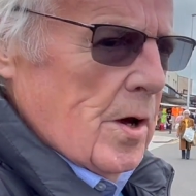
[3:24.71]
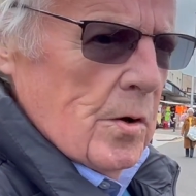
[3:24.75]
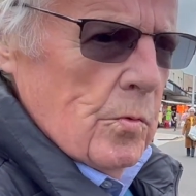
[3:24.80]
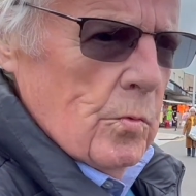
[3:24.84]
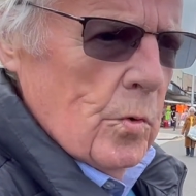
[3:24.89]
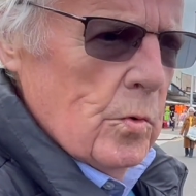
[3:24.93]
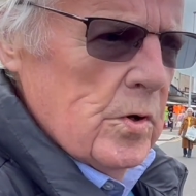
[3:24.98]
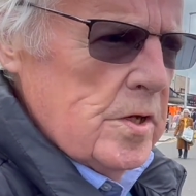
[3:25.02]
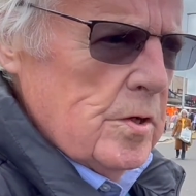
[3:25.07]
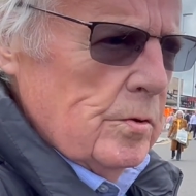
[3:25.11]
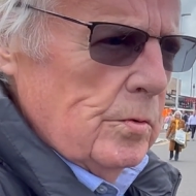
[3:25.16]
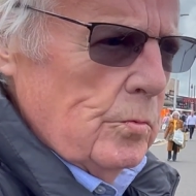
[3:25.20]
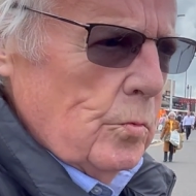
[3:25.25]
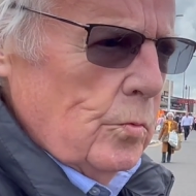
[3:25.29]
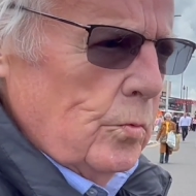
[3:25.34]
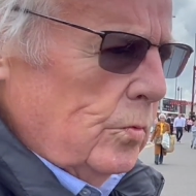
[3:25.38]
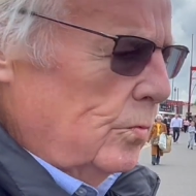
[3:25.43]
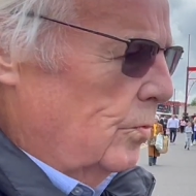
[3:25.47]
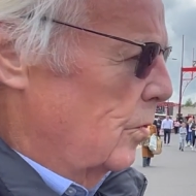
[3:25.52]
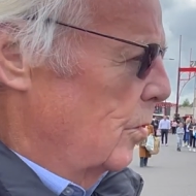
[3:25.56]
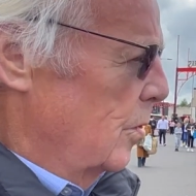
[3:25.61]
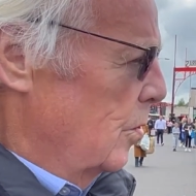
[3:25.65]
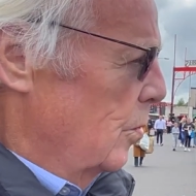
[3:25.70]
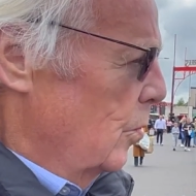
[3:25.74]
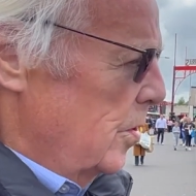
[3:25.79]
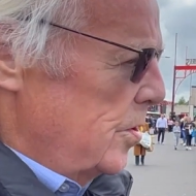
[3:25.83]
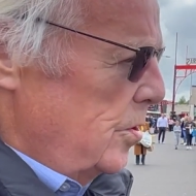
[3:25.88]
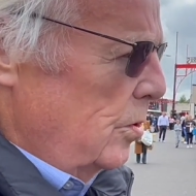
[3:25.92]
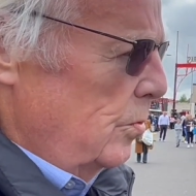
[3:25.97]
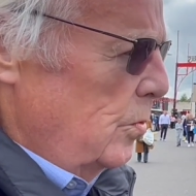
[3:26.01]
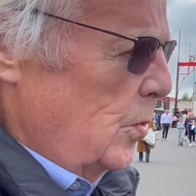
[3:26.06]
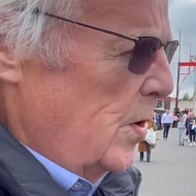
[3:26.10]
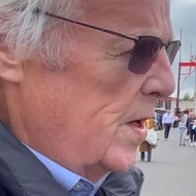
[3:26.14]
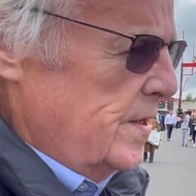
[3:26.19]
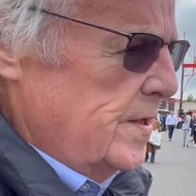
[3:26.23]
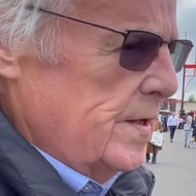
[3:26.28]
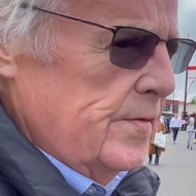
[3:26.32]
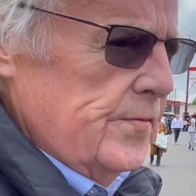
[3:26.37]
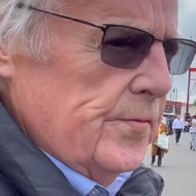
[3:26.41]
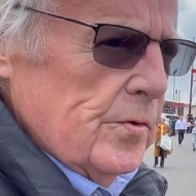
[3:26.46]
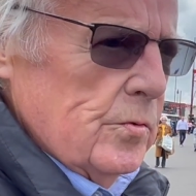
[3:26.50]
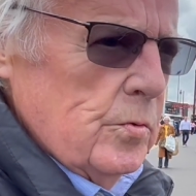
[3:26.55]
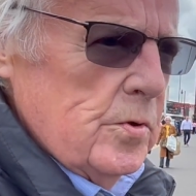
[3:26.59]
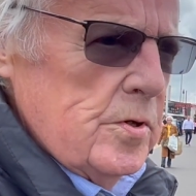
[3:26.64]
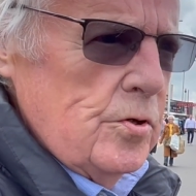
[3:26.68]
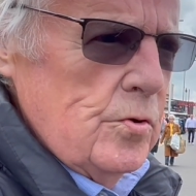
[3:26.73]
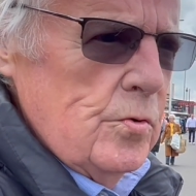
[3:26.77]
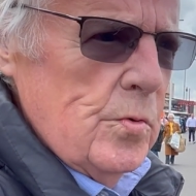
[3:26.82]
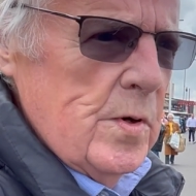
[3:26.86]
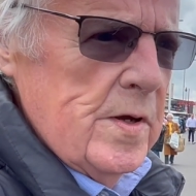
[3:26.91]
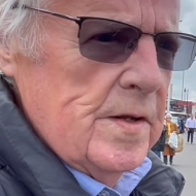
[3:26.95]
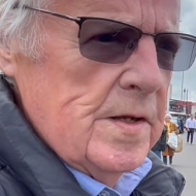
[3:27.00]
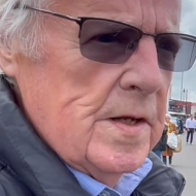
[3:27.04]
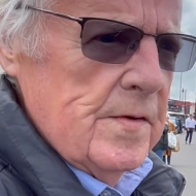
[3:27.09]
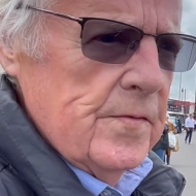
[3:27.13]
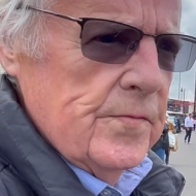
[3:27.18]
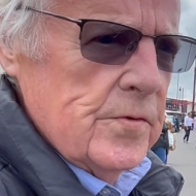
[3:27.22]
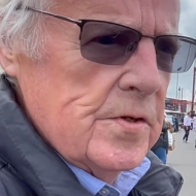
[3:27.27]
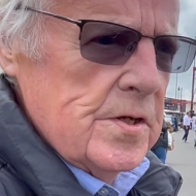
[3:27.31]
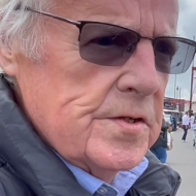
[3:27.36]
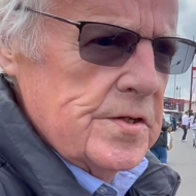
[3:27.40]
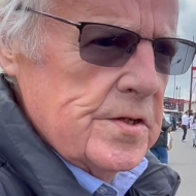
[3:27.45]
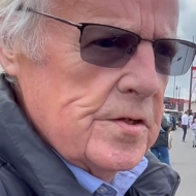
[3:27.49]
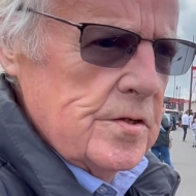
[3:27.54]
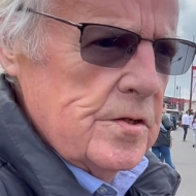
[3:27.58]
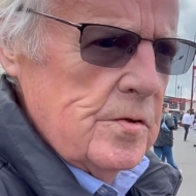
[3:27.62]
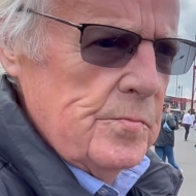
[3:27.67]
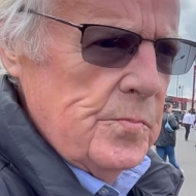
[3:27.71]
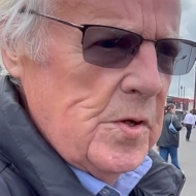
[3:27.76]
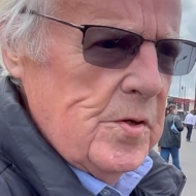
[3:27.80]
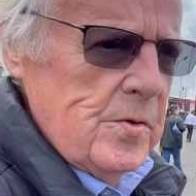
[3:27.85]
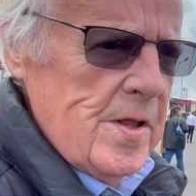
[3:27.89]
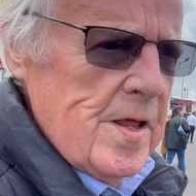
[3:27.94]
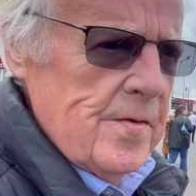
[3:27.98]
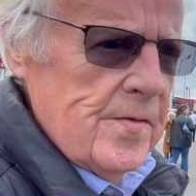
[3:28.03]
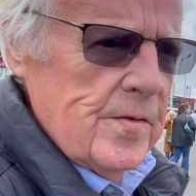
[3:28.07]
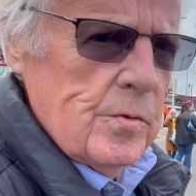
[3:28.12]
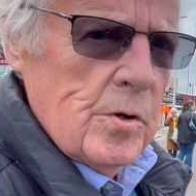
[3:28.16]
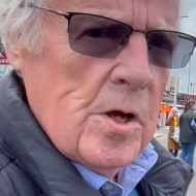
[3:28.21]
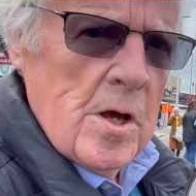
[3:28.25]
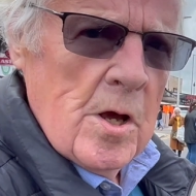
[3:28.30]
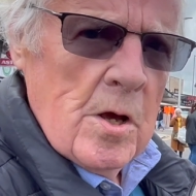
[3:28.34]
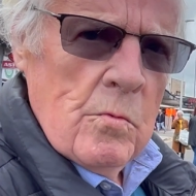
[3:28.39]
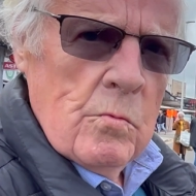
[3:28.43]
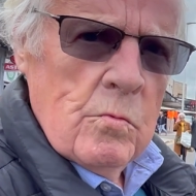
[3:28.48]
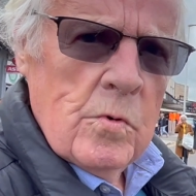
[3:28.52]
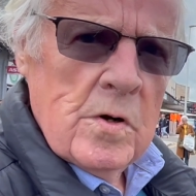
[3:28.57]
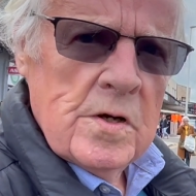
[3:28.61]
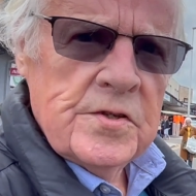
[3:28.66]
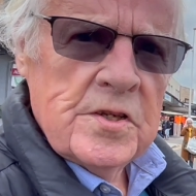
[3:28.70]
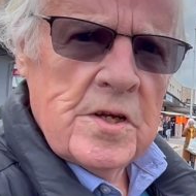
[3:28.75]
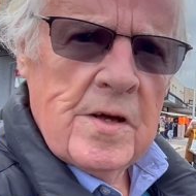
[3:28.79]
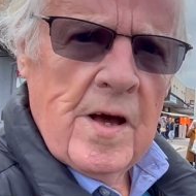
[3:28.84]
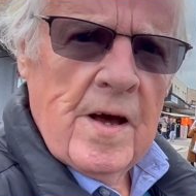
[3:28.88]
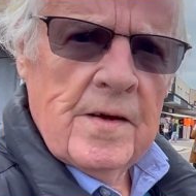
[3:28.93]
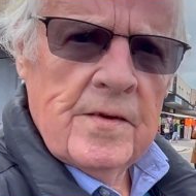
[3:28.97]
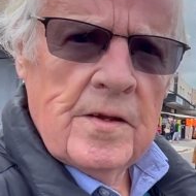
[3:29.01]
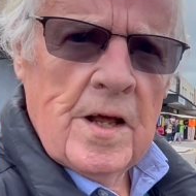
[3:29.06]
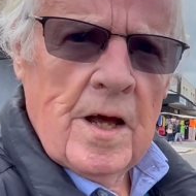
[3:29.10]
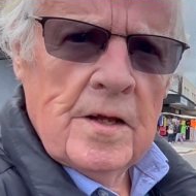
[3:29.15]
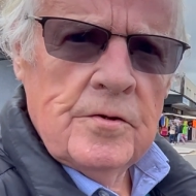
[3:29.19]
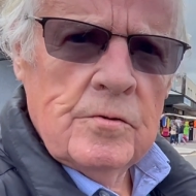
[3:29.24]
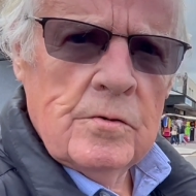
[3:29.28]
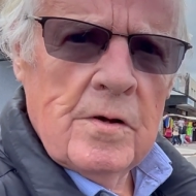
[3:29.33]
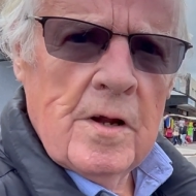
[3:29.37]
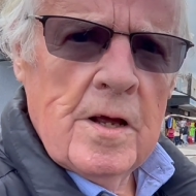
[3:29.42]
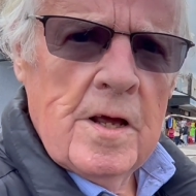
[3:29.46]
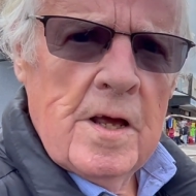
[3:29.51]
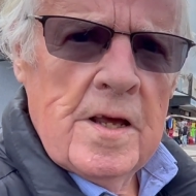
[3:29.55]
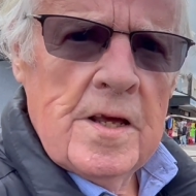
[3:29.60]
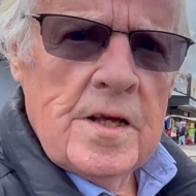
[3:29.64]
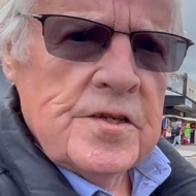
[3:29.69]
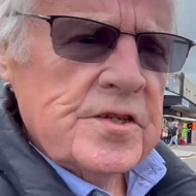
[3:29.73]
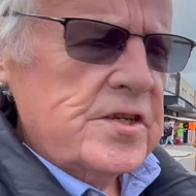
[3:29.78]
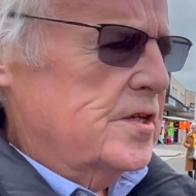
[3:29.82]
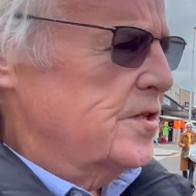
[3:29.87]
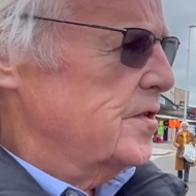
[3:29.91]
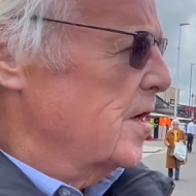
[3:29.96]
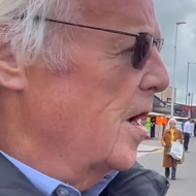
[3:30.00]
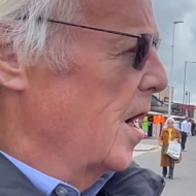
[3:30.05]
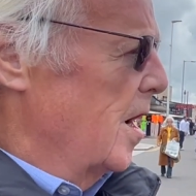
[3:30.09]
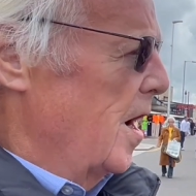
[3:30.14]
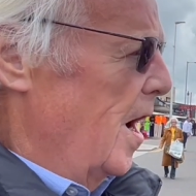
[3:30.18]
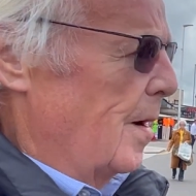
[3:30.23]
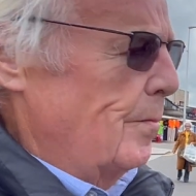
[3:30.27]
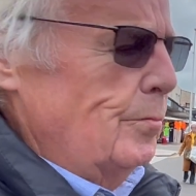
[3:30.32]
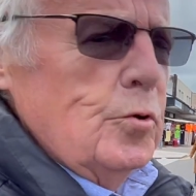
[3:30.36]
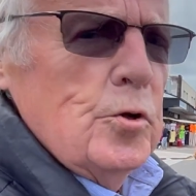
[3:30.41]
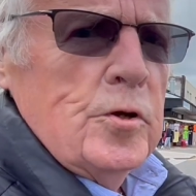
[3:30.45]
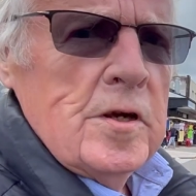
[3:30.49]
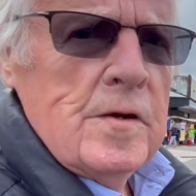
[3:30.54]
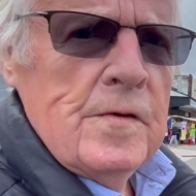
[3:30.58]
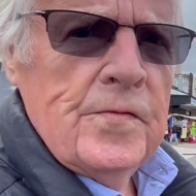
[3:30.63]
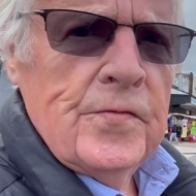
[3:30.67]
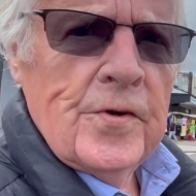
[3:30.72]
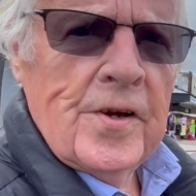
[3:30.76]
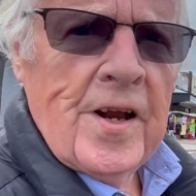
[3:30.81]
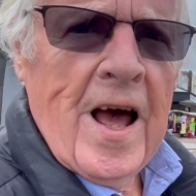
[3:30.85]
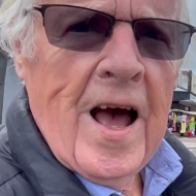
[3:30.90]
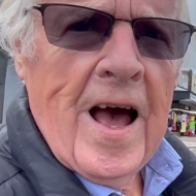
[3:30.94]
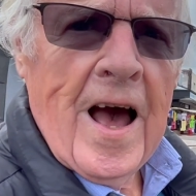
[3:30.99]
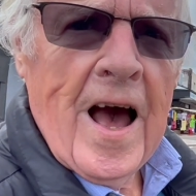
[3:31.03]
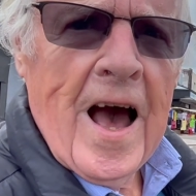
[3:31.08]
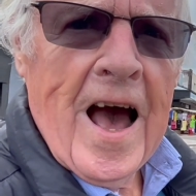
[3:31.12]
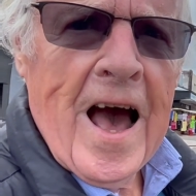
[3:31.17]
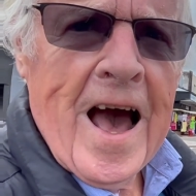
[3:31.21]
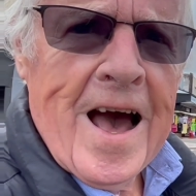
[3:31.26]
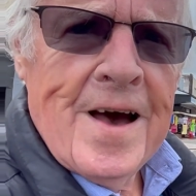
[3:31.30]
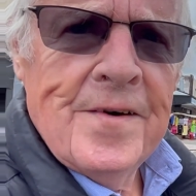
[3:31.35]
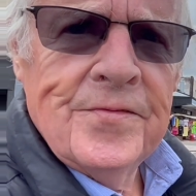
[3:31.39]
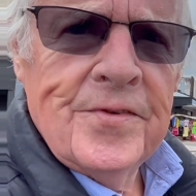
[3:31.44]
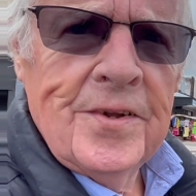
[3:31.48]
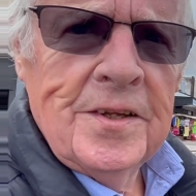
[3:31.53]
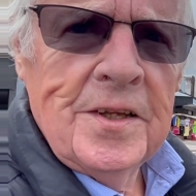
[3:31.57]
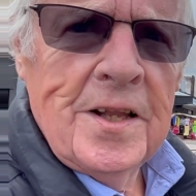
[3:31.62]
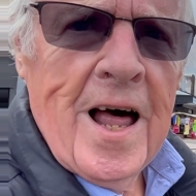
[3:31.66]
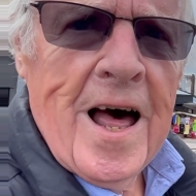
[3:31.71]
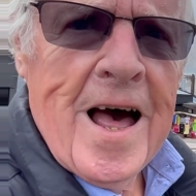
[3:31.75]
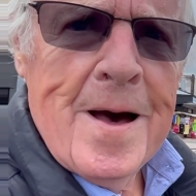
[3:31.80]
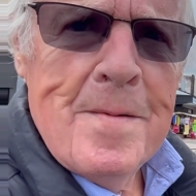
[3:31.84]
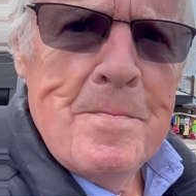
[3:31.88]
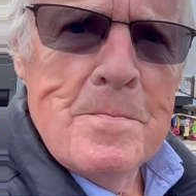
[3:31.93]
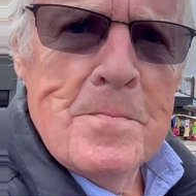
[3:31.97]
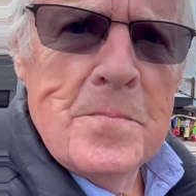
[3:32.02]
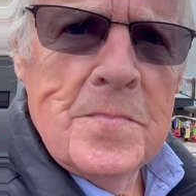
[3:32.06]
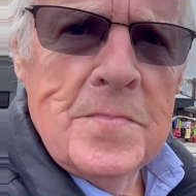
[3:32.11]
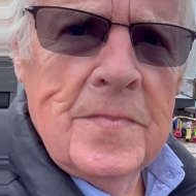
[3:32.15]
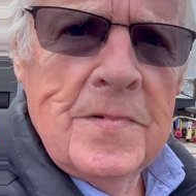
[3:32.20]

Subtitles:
what are you waiting for? What are you waiting for? He says, you've been there. What is it? I don't know. He says, I'm looking for half a lamb.